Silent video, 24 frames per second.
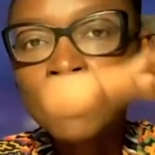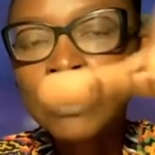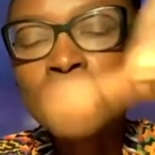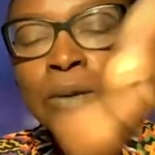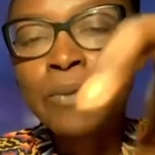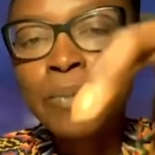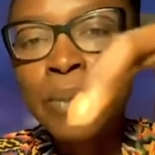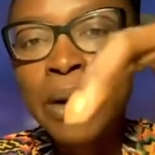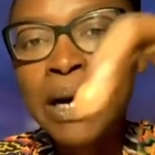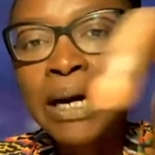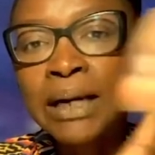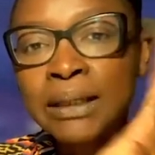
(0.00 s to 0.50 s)

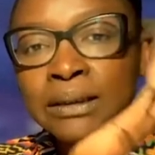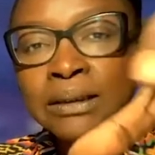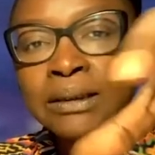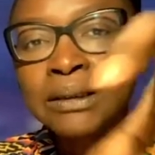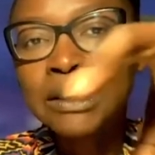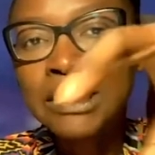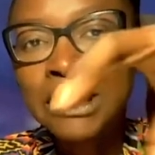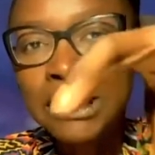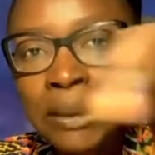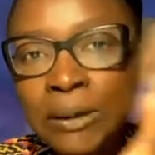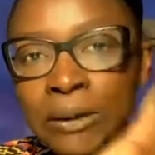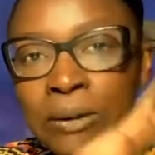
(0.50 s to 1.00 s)
about the
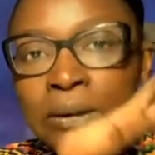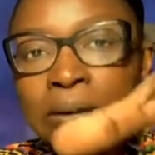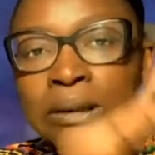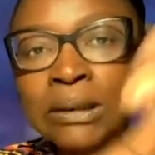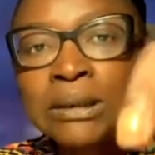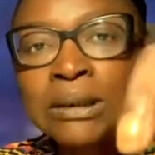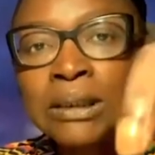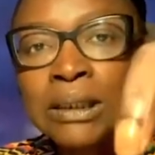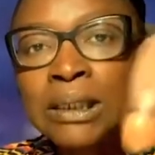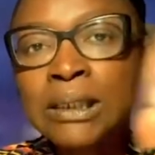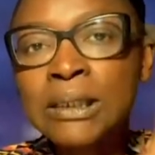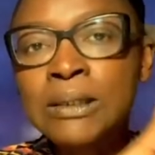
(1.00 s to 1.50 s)

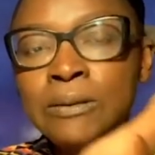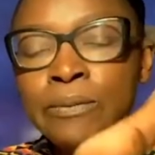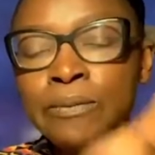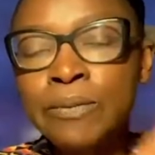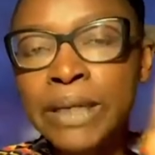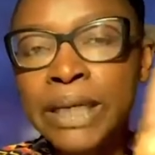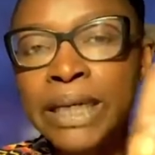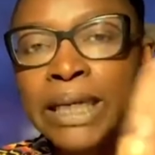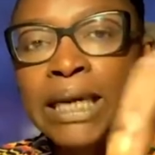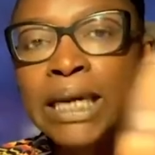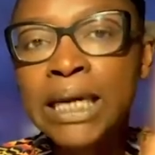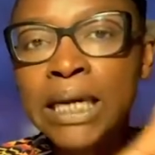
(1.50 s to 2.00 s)
local Lomé